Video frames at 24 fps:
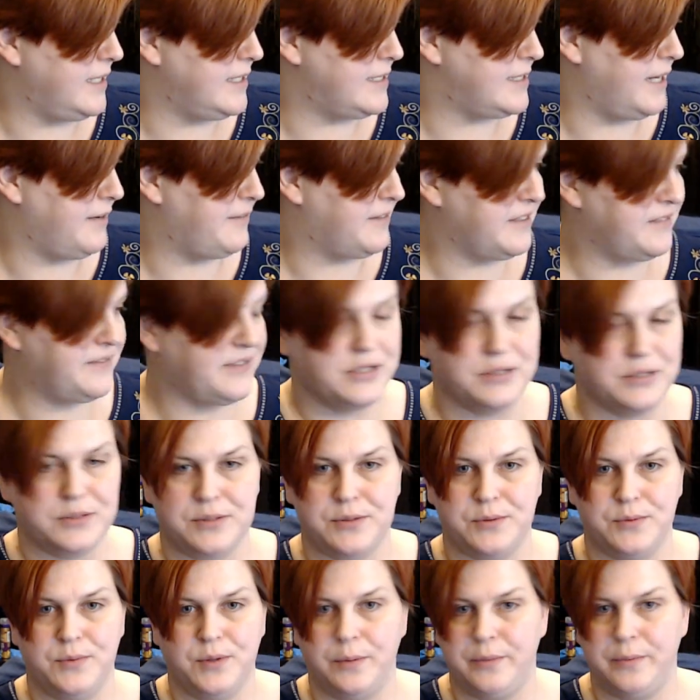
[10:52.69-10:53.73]

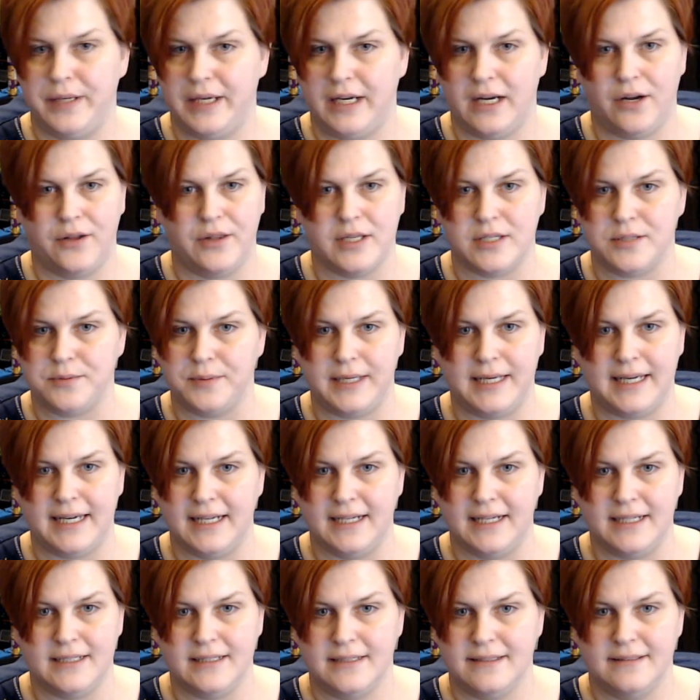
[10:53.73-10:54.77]
FFOs will be here this weekend.
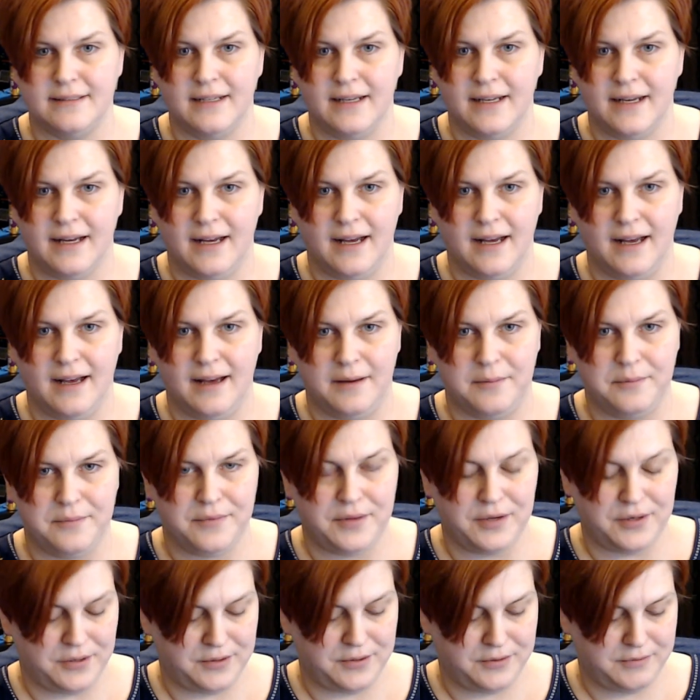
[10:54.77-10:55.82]

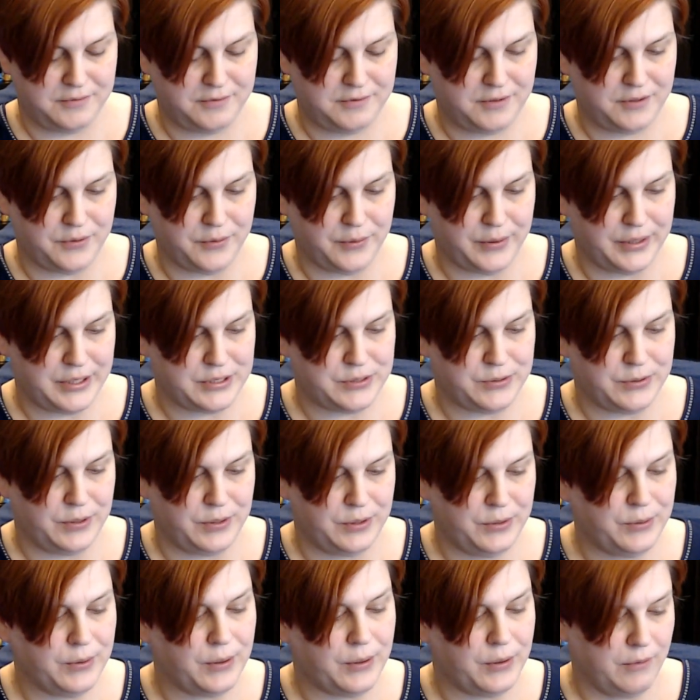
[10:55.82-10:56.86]
They're going to a
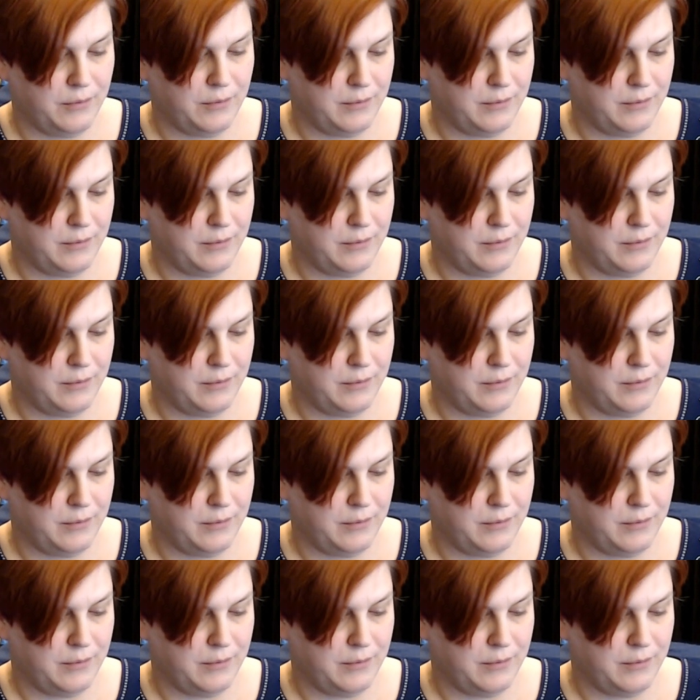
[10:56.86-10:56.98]
new home.